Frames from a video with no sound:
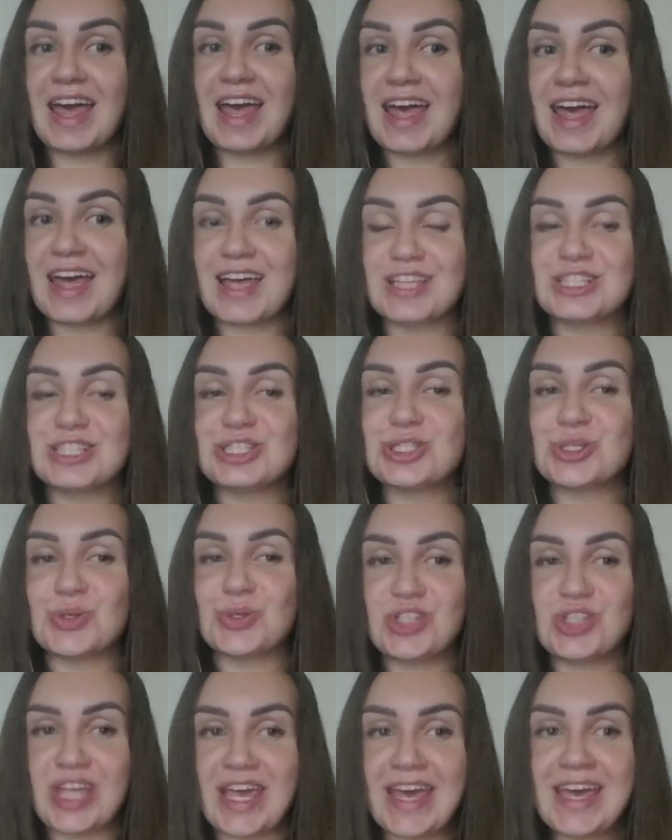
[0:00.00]
And
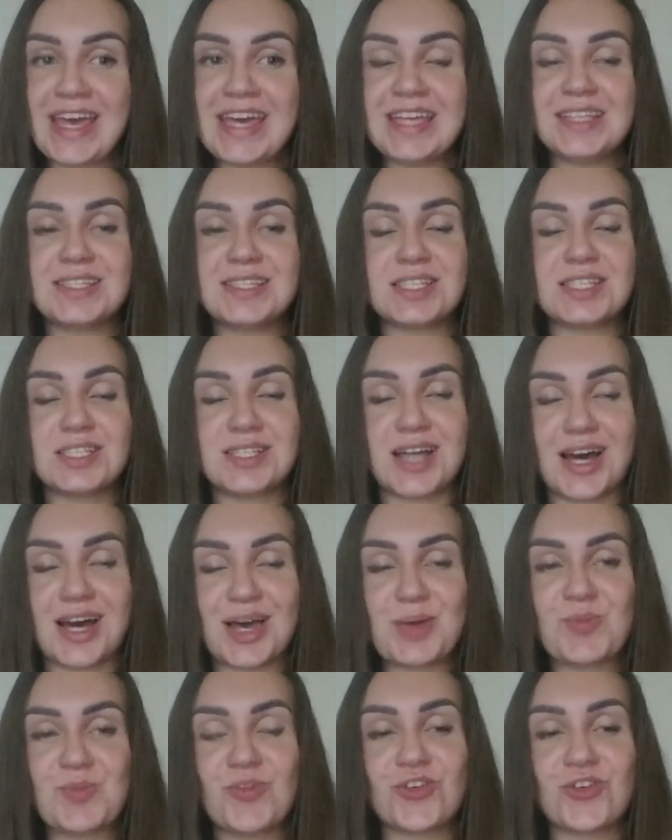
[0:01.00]
today it's
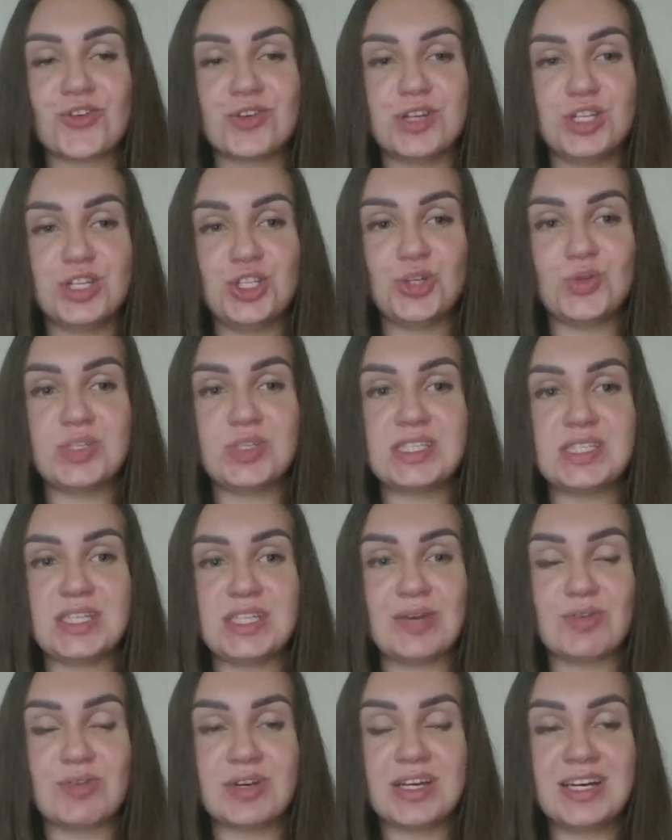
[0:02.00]
time for a new
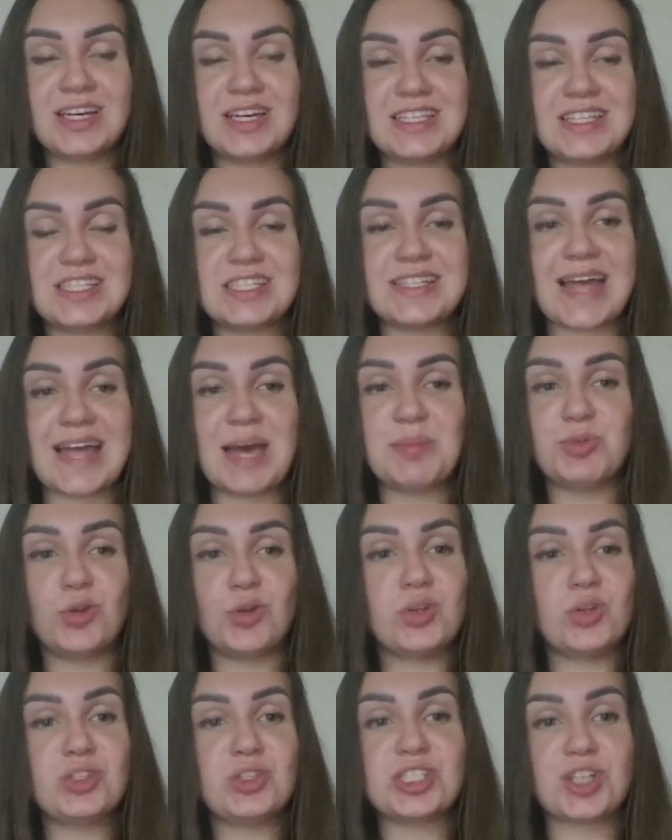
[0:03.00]
series. It's time
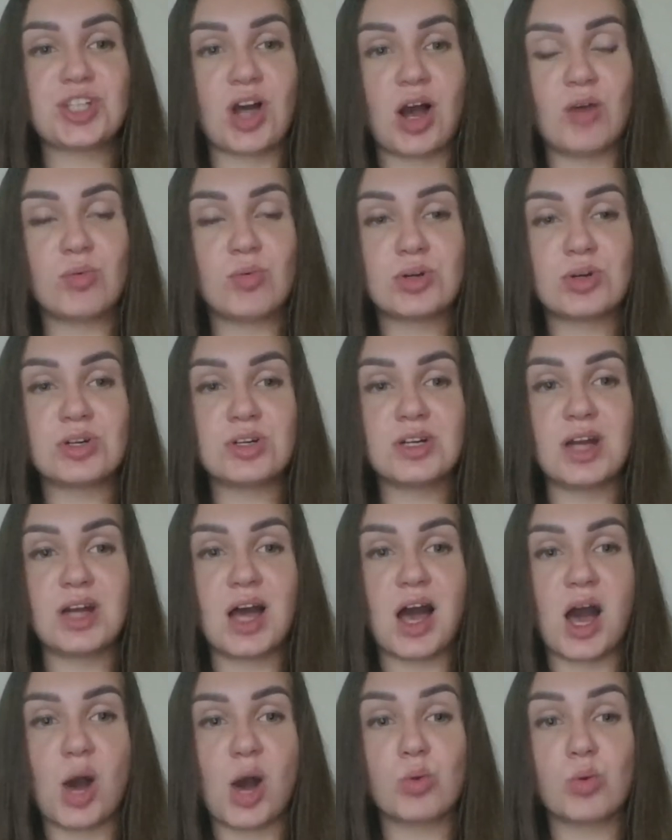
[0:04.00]
to discover
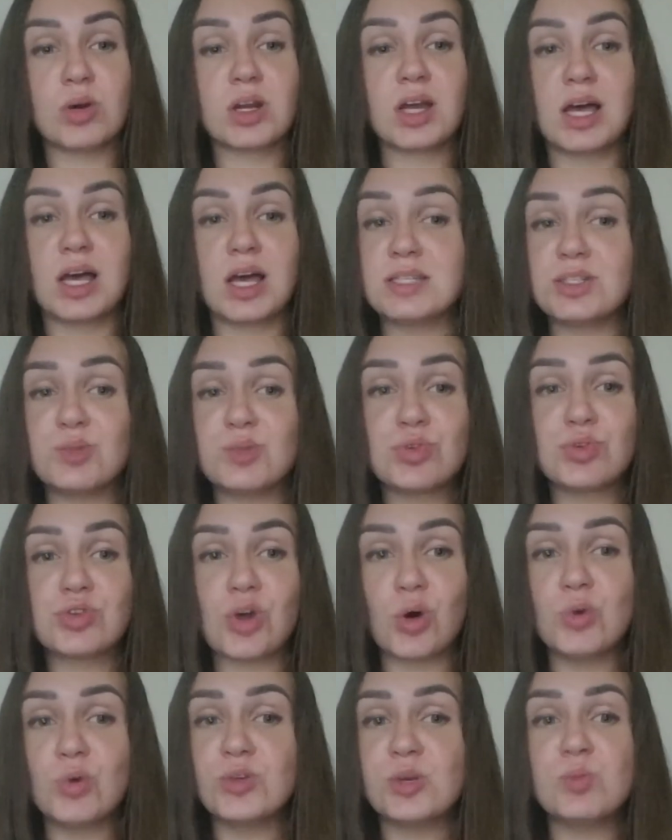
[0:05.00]
our customer
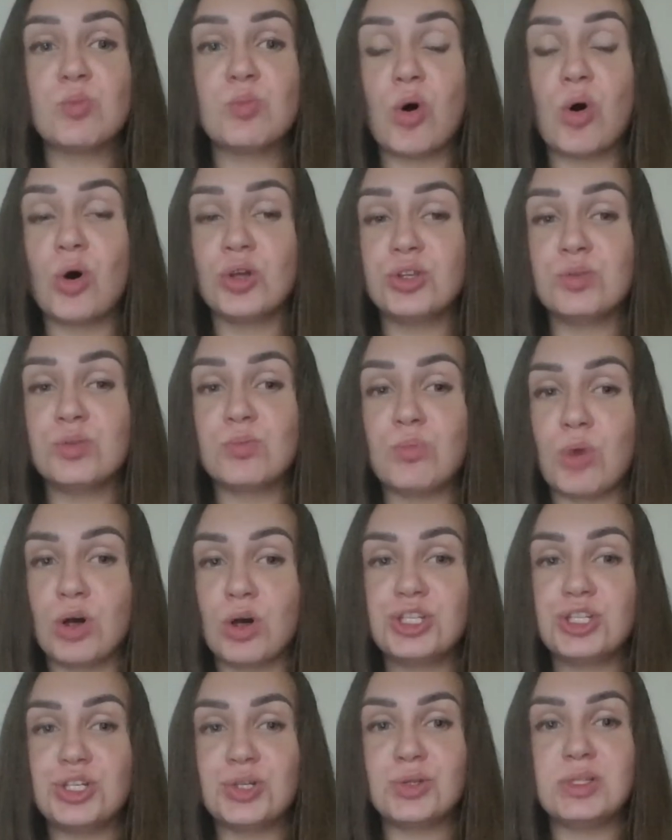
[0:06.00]
routing
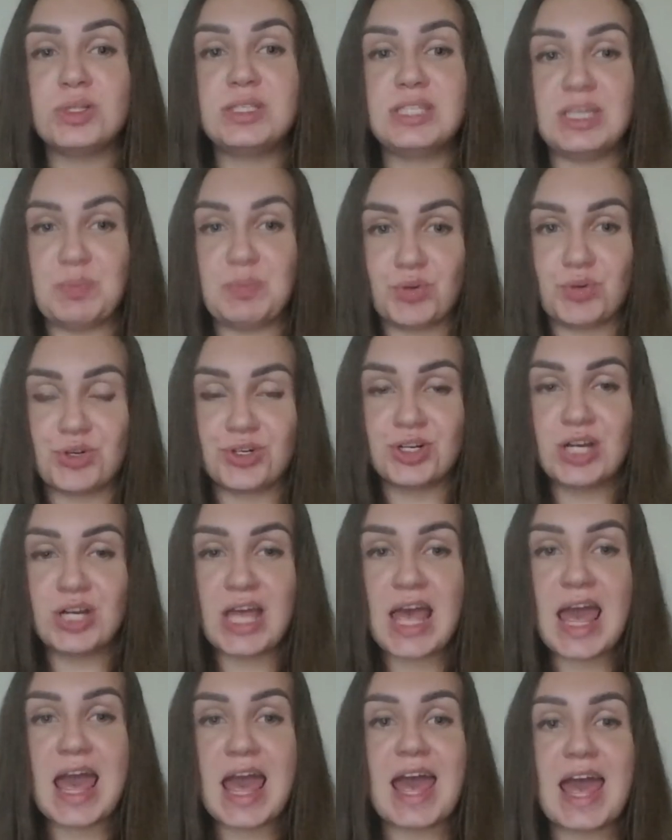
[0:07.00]
module deeper
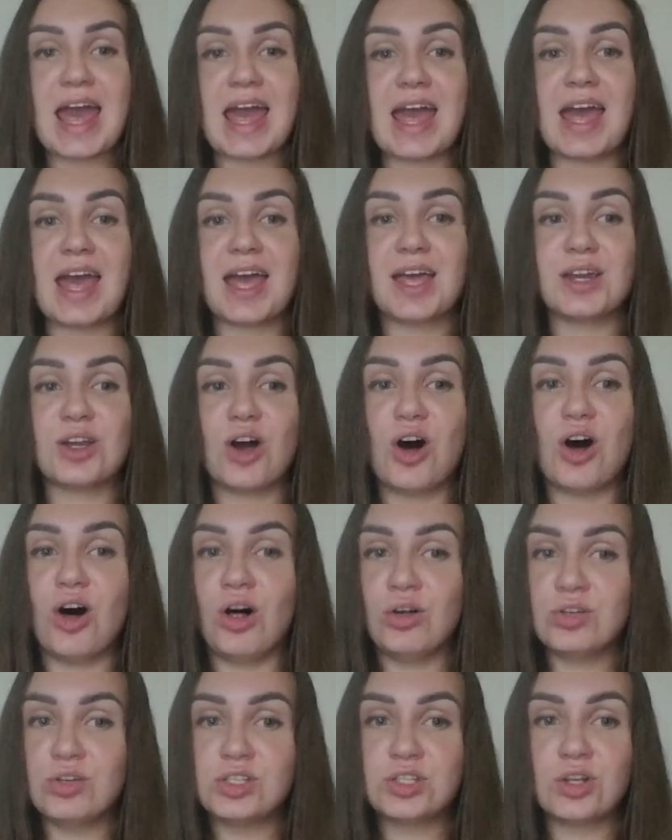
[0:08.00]
and
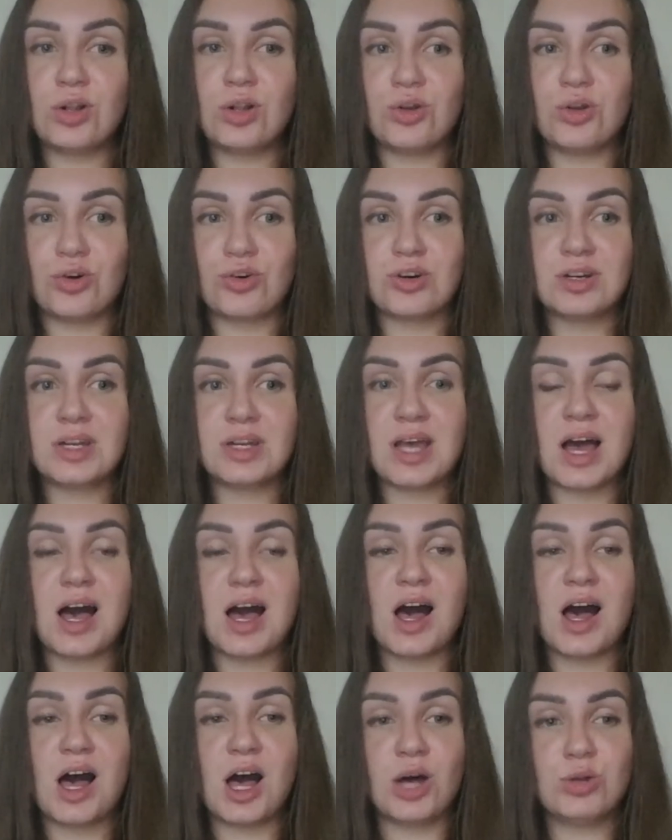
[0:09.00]
also learn
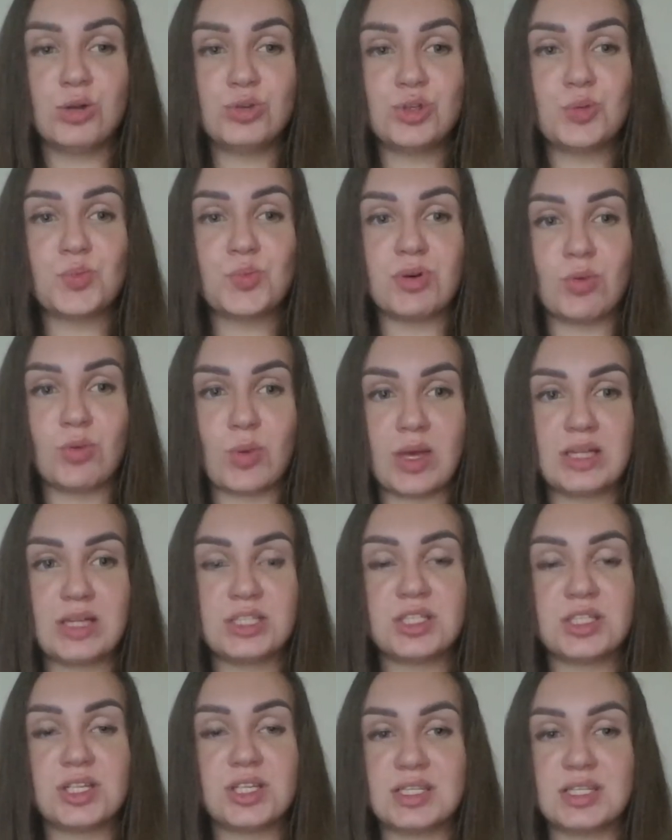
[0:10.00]
how to
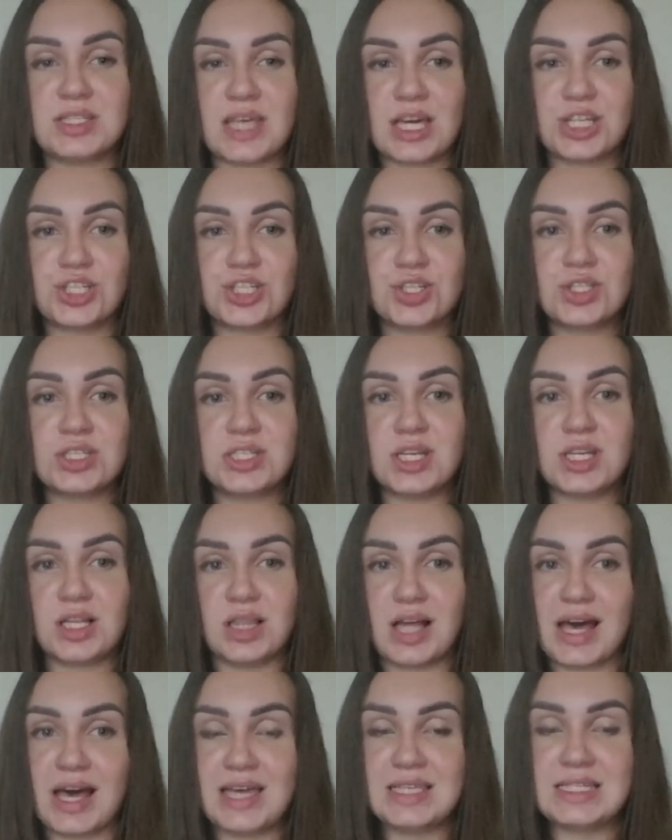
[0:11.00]
prevent transactions
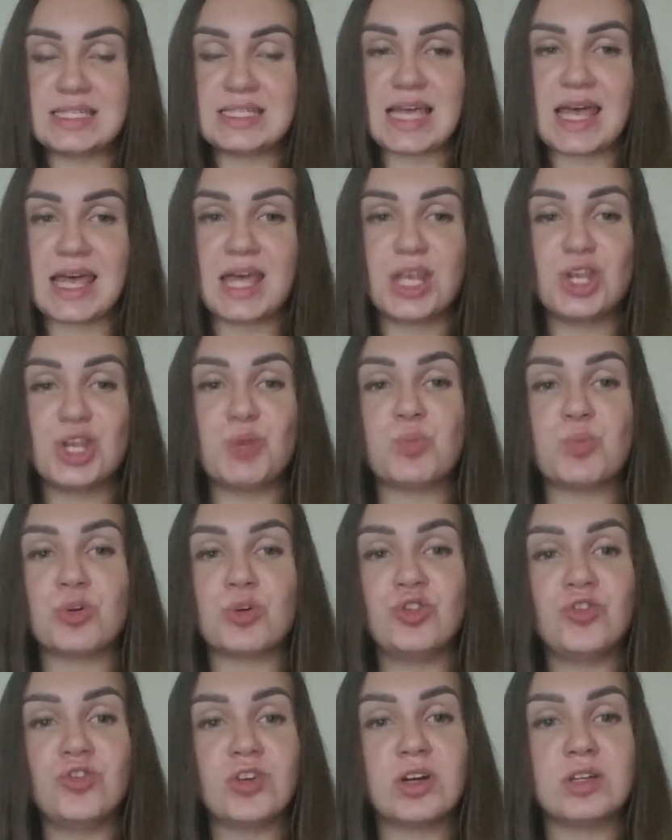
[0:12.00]
declines and
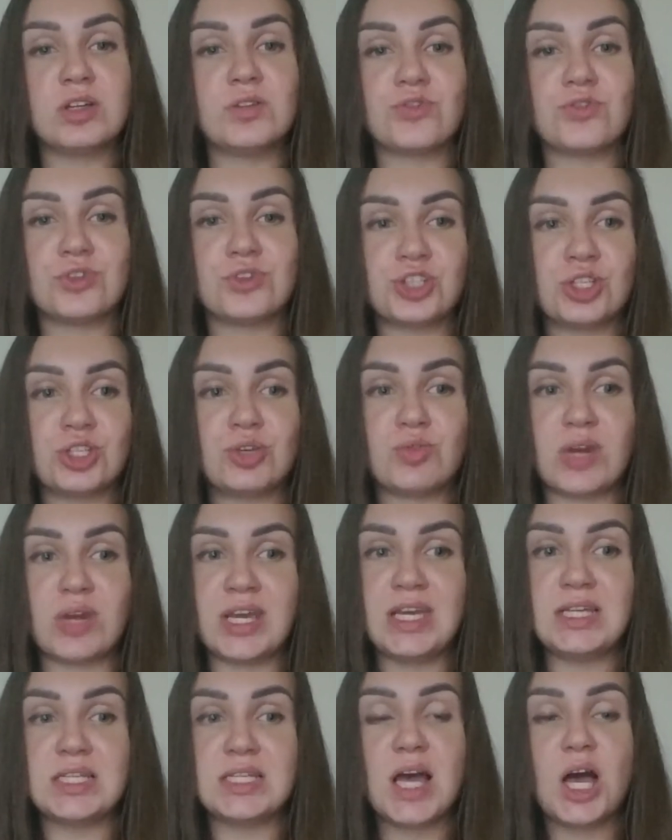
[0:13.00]
improve conversion
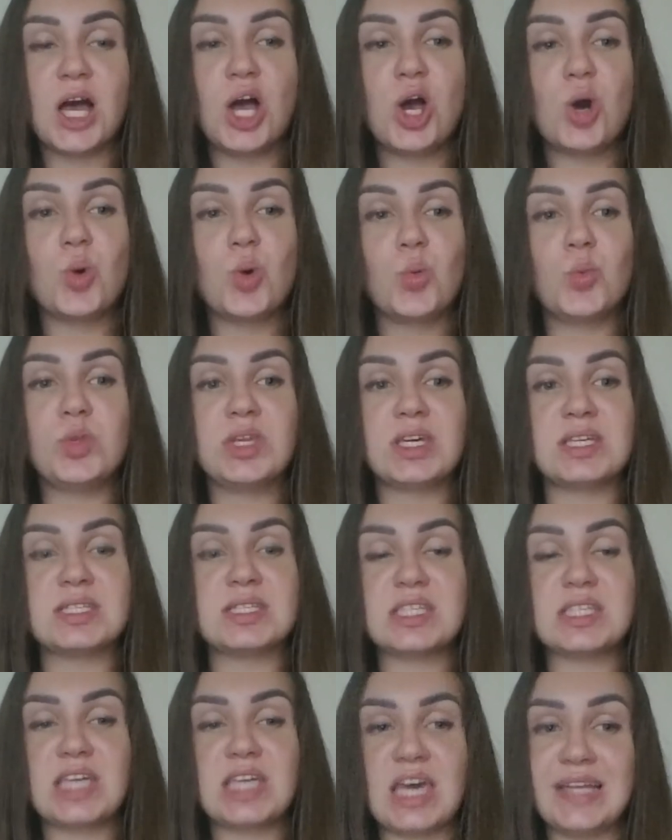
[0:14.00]
rate with
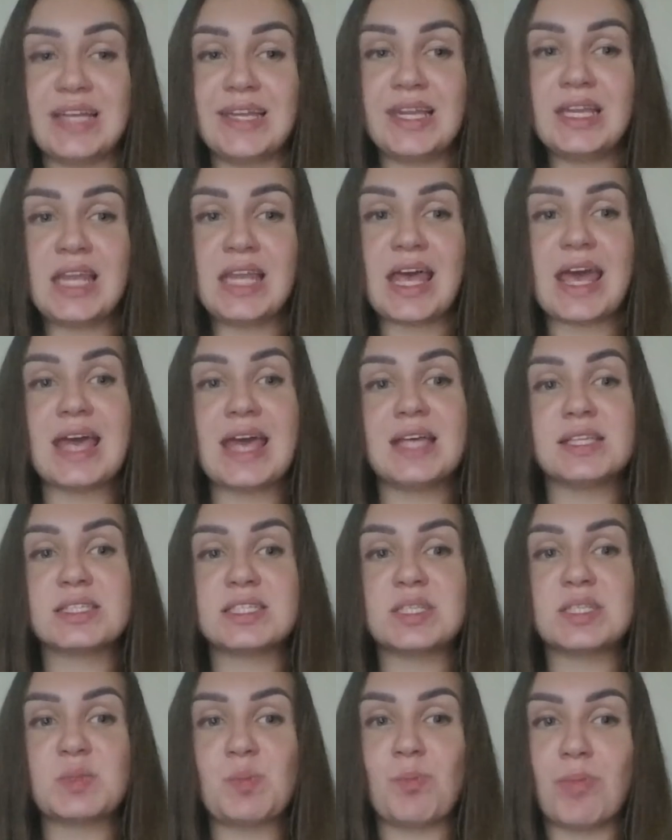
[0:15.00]
cascading and
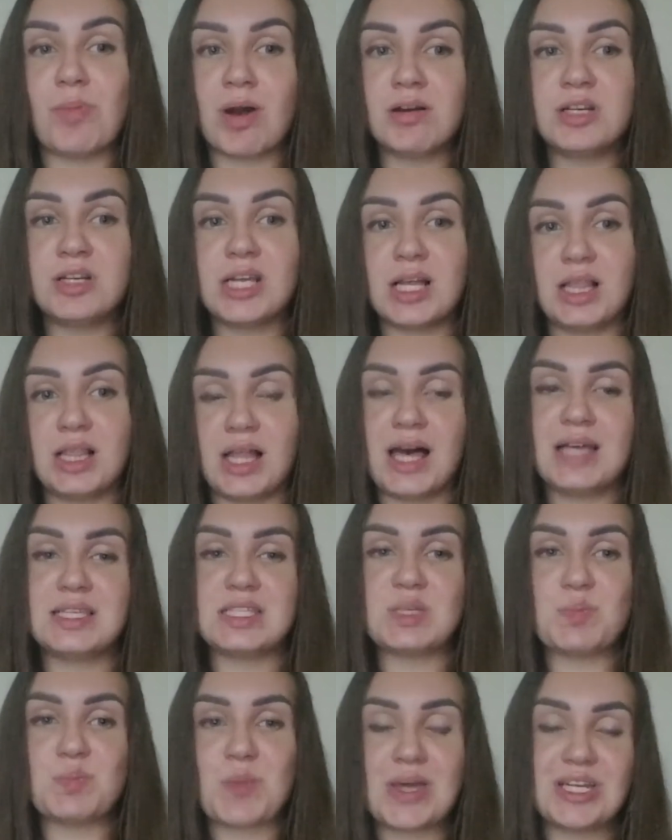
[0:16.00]
smart
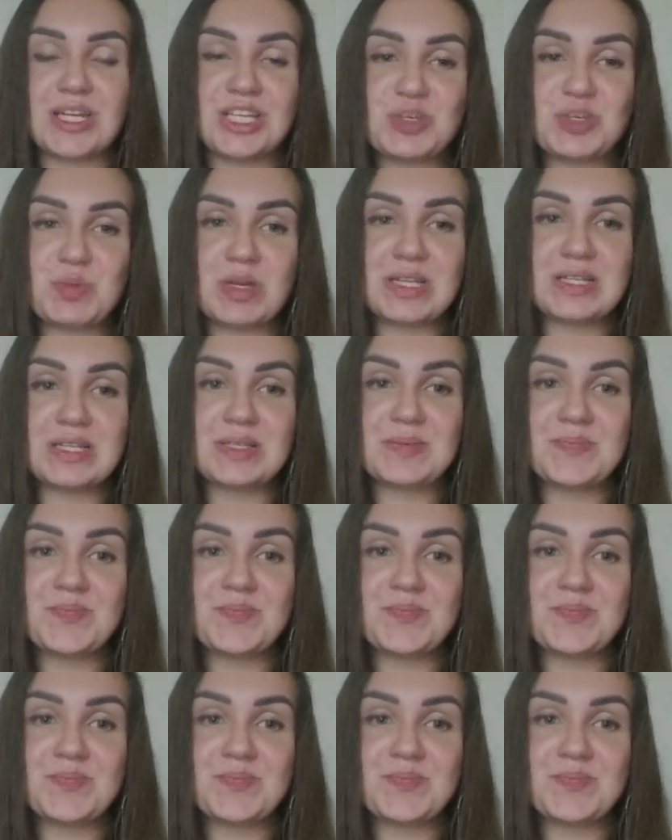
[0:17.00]
declines management.